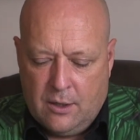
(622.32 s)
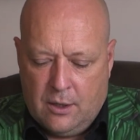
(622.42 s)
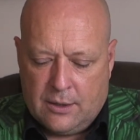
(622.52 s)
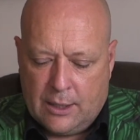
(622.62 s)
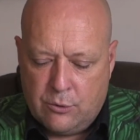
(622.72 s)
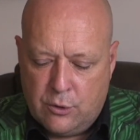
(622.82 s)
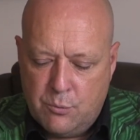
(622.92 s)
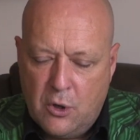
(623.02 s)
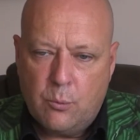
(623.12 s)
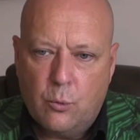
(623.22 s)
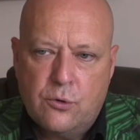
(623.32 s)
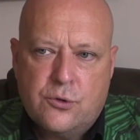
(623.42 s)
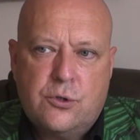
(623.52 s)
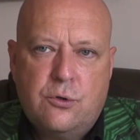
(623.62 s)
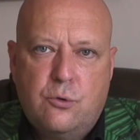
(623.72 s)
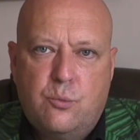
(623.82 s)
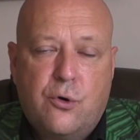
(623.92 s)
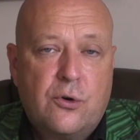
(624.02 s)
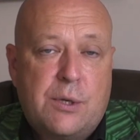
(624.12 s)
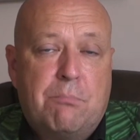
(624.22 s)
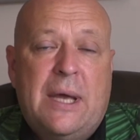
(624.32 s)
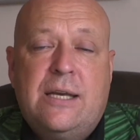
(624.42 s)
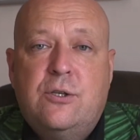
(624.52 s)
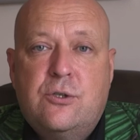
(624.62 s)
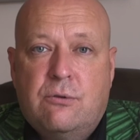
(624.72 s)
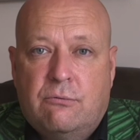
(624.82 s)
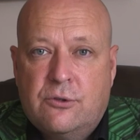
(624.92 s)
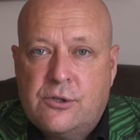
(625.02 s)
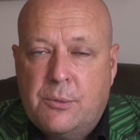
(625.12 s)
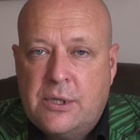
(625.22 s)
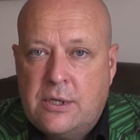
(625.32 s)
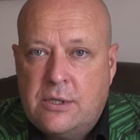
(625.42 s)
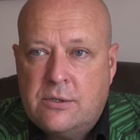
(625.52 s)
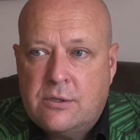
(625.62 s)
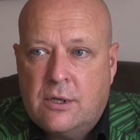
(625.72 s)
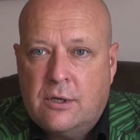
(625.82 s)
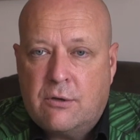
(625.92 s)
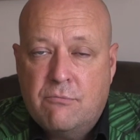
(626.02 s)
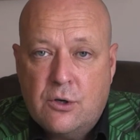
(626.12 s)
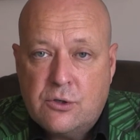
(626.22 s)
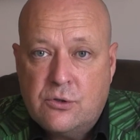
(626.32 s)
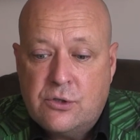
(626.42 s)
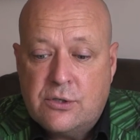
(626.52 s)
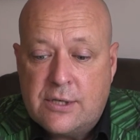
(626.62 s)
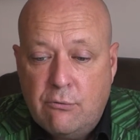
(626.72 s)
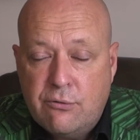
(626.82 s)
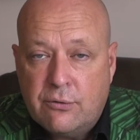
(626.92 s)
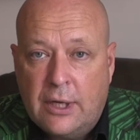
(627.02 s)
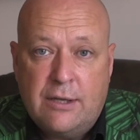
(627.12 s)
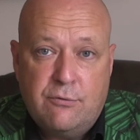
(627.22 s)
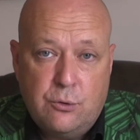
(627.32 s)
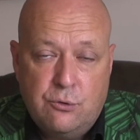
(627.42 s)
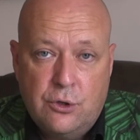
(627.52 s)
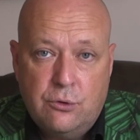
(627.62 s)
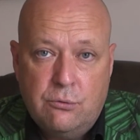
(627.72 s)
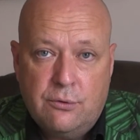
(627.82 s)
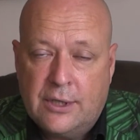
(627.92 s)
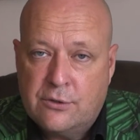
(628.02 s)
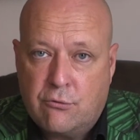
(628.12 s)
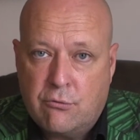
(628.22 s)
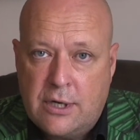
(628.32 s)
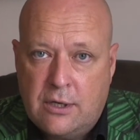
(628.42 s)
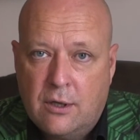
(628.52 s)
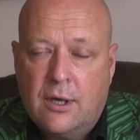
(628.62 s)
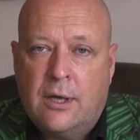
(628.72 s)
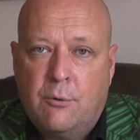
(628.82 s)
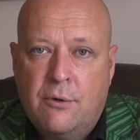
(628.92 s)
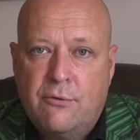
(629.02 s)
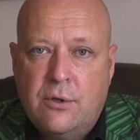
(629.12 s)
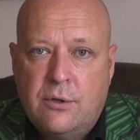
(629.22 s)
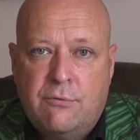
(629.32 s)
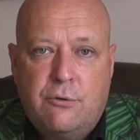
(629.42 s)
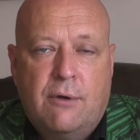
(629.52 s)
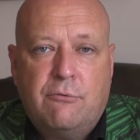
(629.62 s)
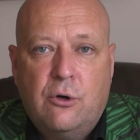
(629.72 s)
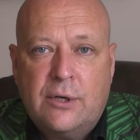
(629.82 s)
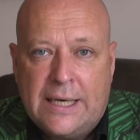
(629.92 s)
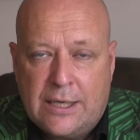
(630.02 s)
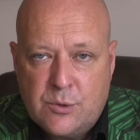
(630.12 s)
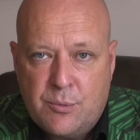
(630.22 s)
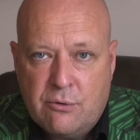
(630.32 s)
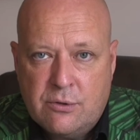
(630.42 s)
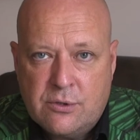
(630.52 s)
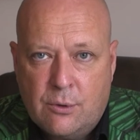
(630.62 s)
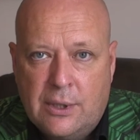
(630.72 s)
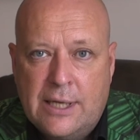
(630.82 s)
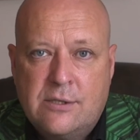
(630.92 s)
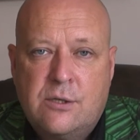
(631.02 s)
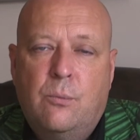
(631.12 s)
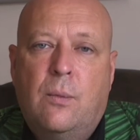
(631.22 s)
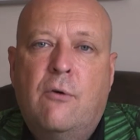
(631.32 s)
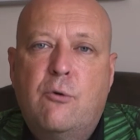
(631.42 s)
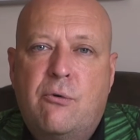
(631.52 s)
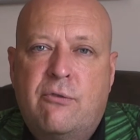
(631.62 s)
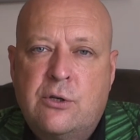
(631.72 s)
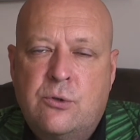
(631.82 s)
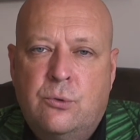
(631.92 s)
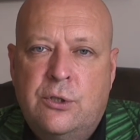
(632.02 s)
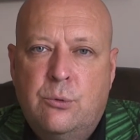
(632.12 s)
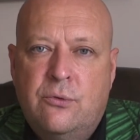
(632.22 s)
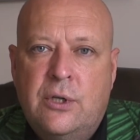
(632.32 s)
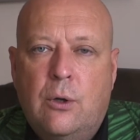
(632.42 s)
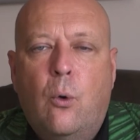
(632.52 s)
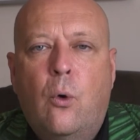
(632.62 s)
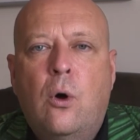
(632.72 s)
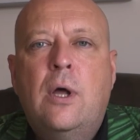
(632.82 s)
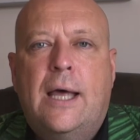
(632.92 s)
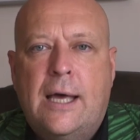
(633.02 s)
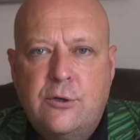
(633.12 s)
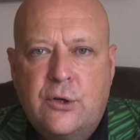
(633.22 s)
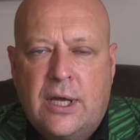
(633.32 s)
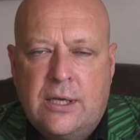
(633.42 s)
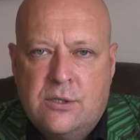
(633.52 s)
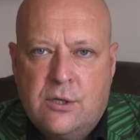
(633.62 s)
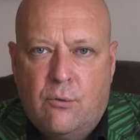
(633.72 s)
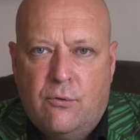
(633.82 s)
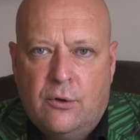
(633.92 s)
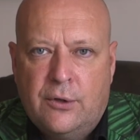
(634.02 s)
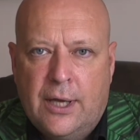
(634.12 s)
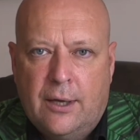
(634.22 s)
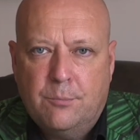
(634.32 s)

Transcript: Now, you might want to project manage some of these conversions yourself, and if you do, that's great. However, if you haven't got any experience, I would let some other professional deal with it or educate yourself on that.